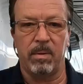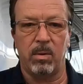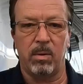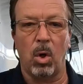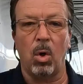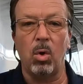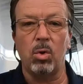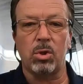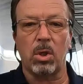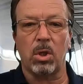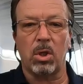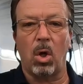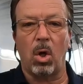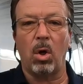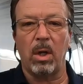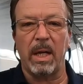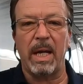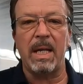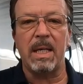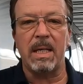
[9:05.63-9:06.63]
Those are
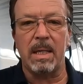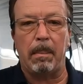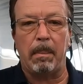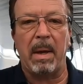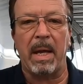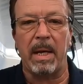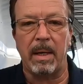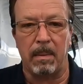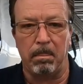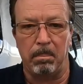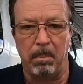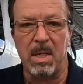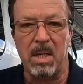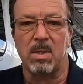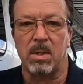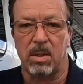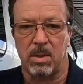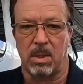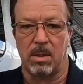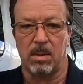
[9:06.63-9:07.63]
called independent
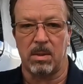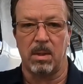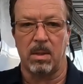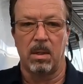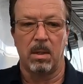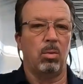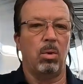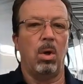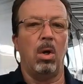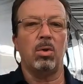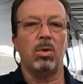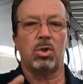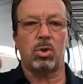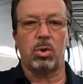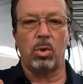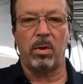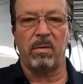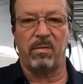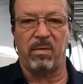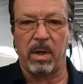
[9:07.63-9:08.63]
businesses. We're all
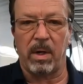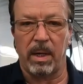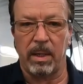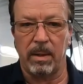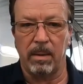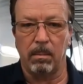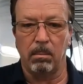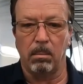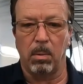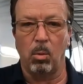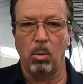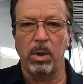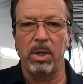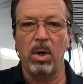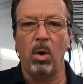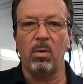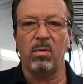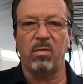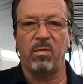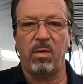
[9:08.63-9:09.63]
certified, but we
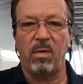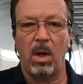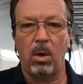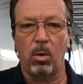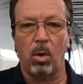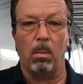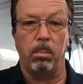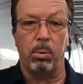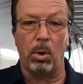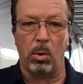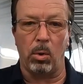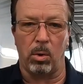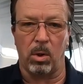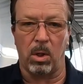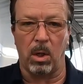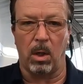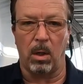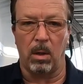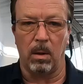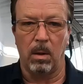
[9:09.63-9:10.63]
don't follow a
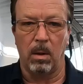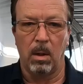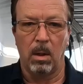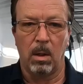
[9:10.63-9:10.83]
protocol.